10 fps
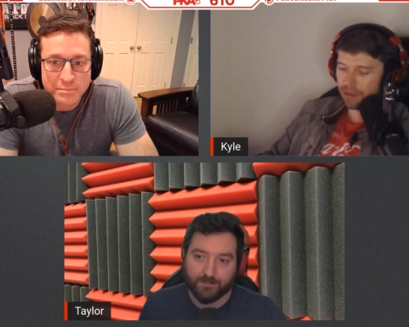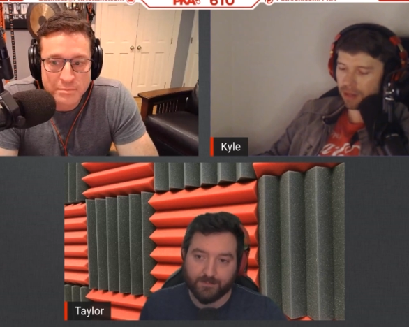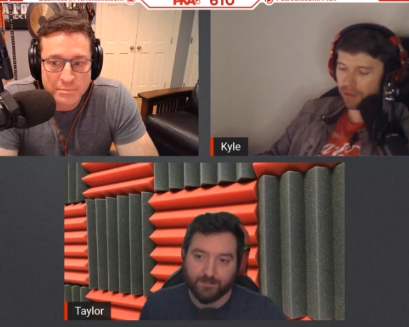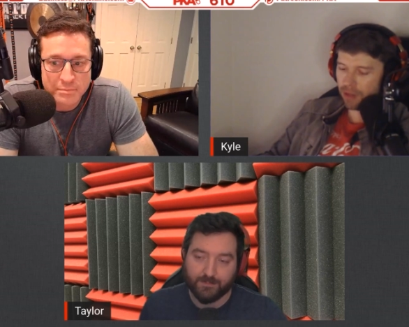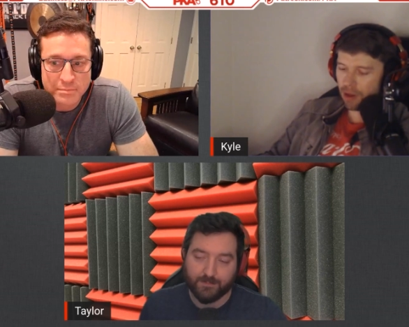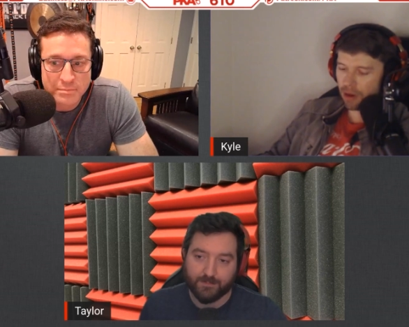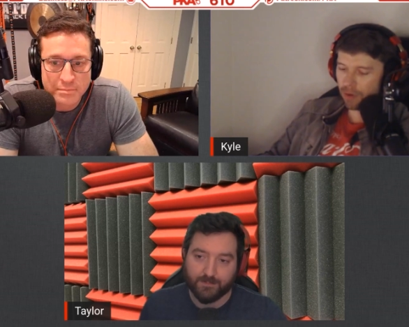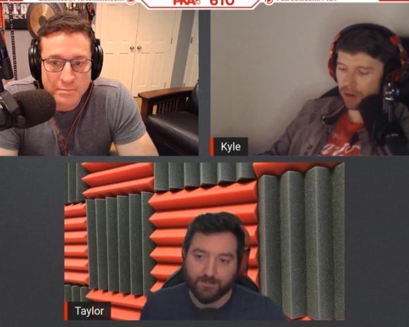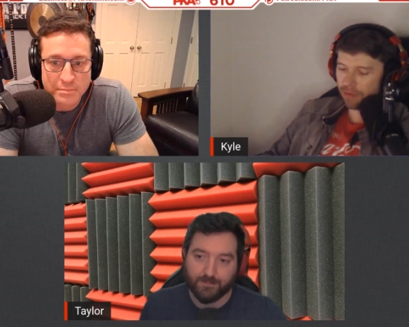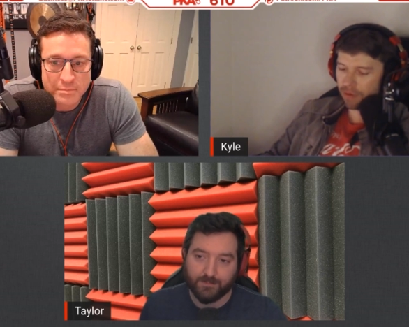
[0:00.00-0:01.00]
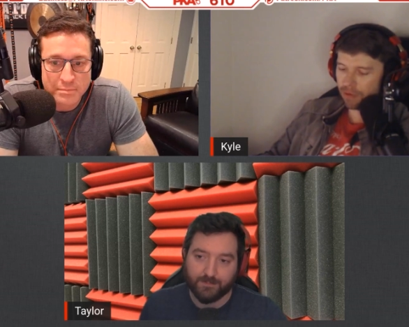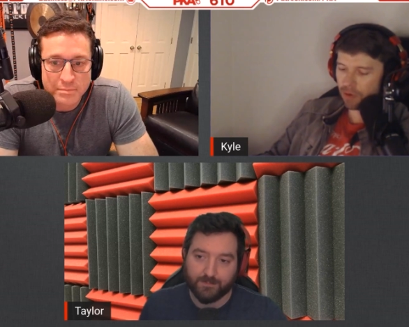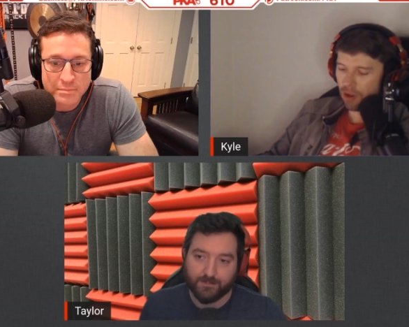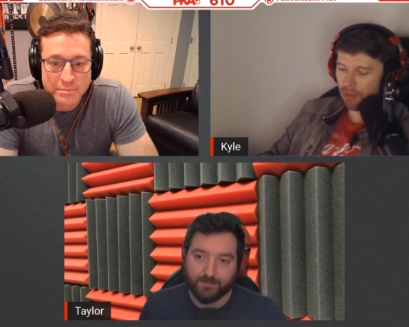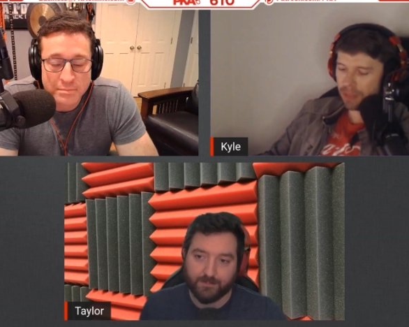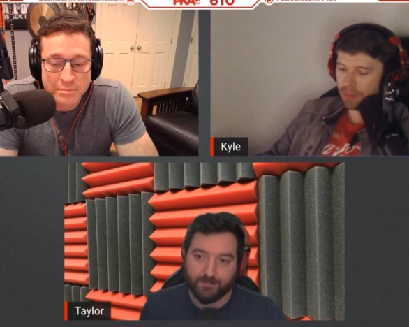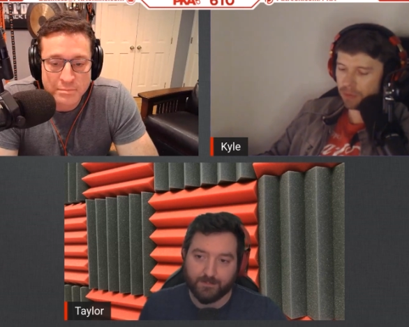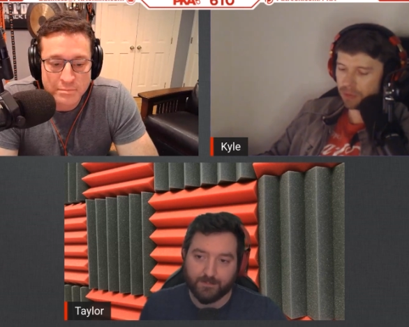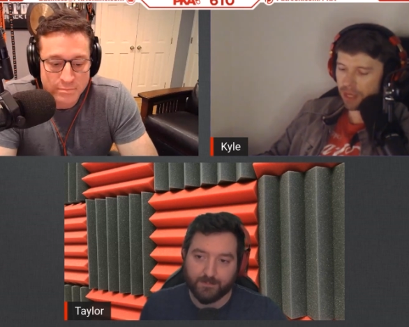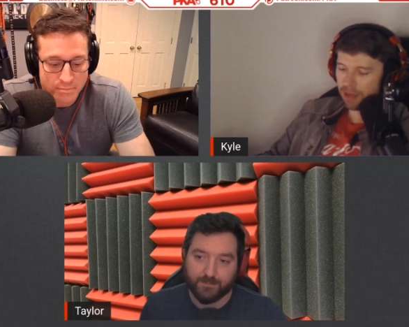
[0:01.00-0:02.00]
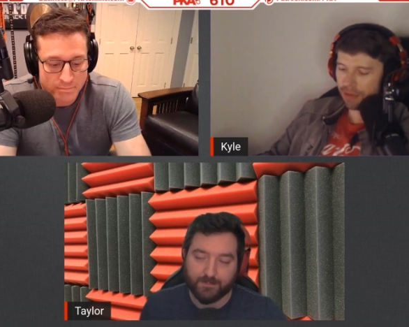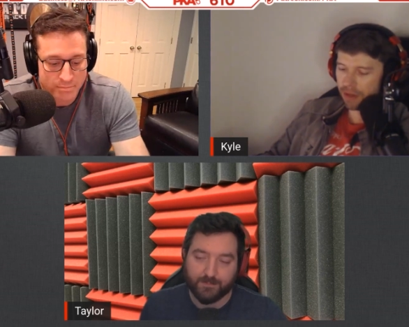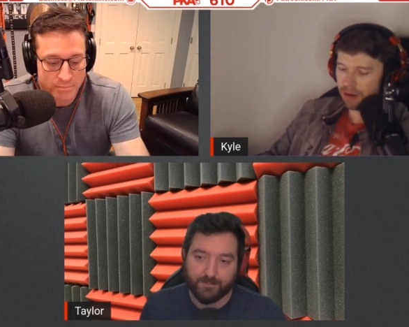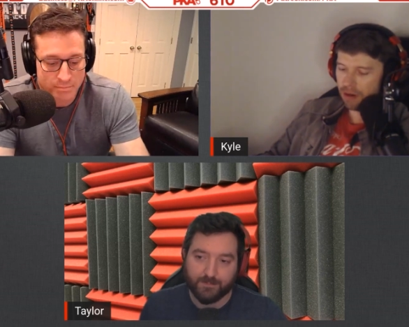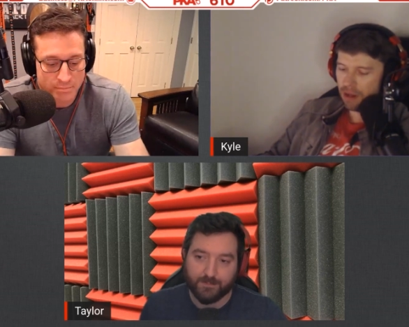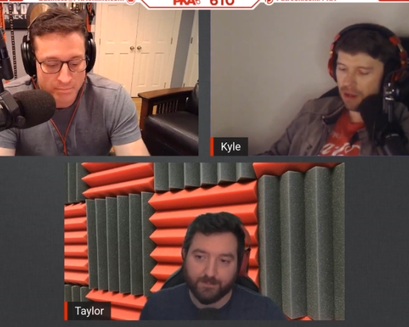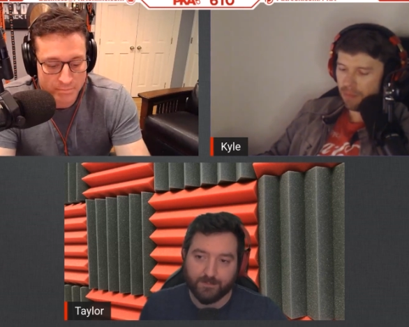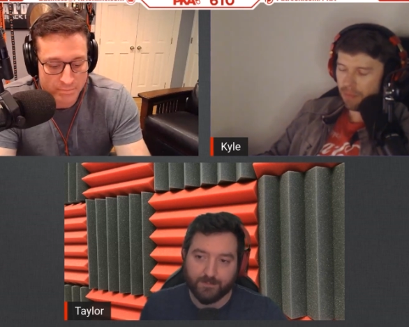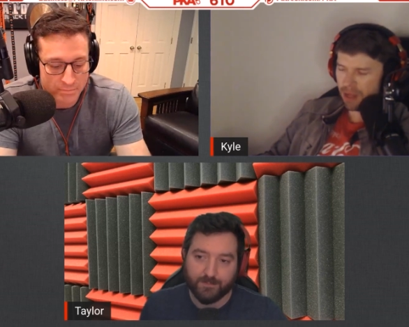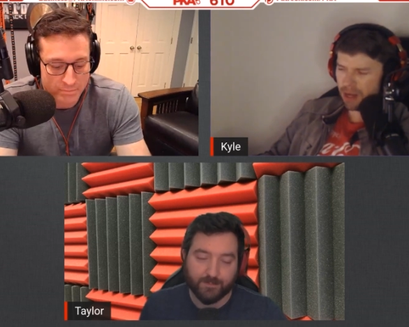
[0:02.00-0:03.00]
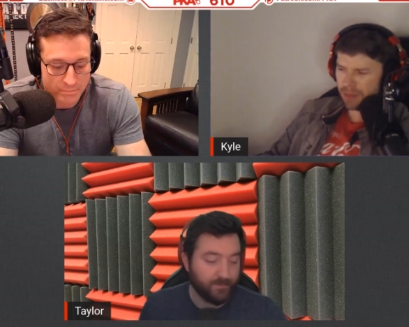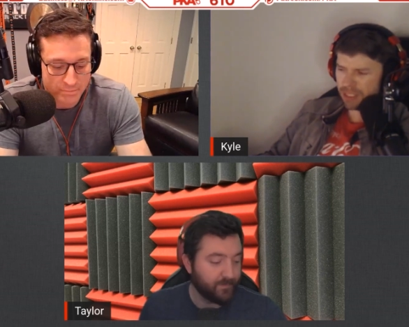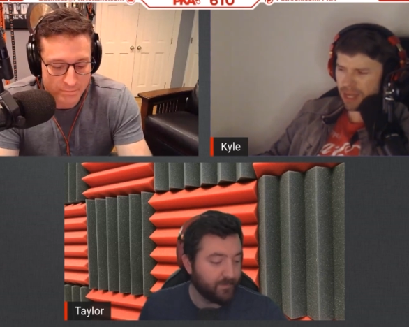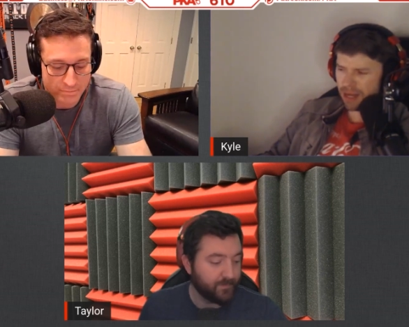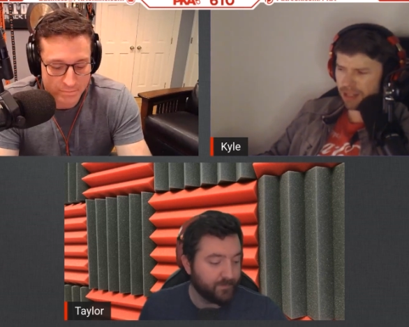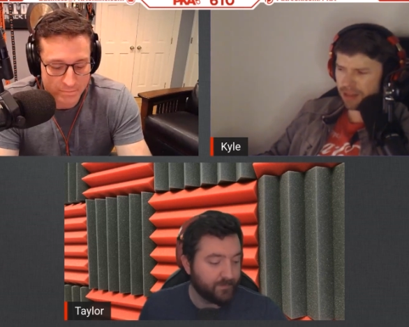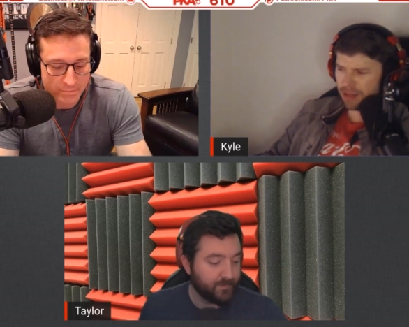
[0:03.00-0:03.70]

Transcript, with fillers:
Speaker 1: in the long run for all peoples out there. But it's not a good thing